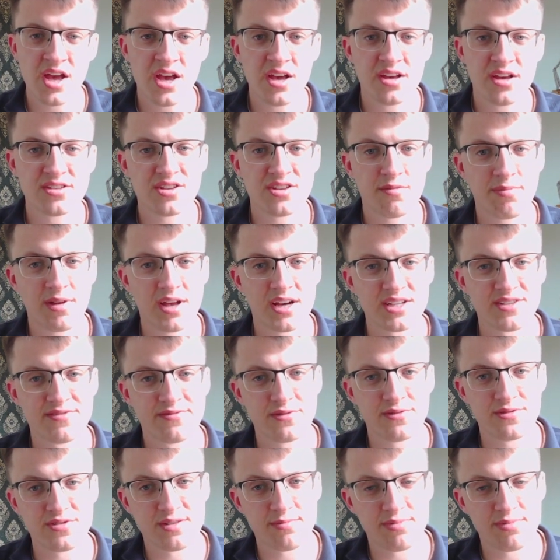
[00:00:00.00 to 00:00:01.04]
so black's
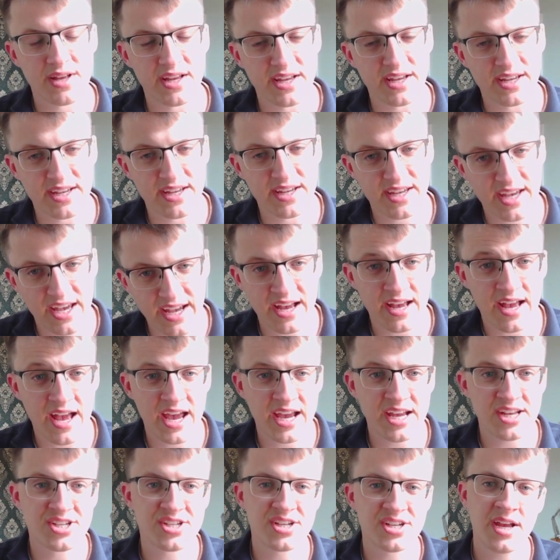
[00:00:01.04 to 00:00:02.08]
forced to play king
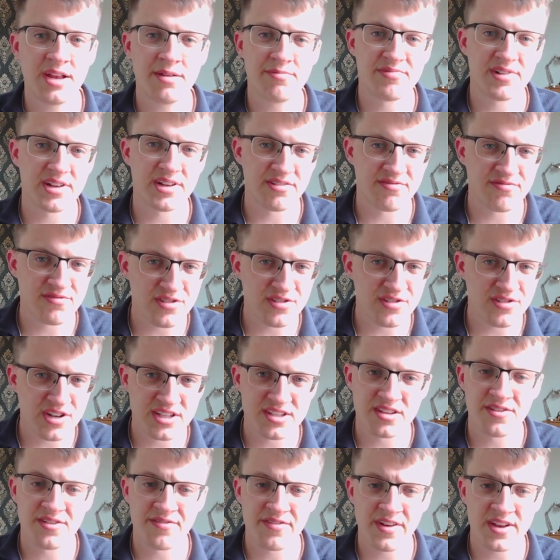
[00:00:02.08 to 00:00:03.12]
h8, bring the rook to the
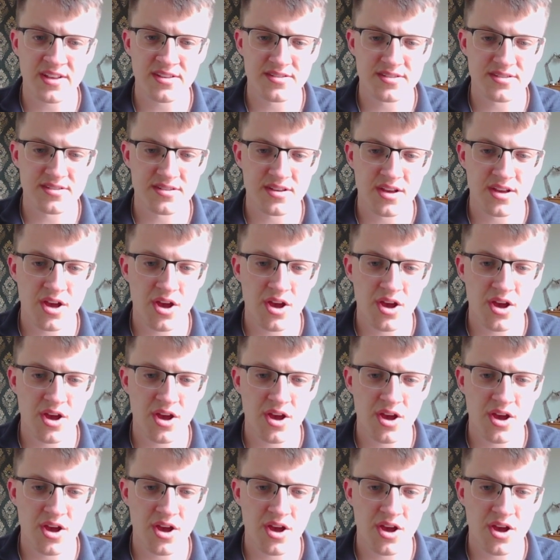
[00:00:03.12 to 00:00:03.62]
defence.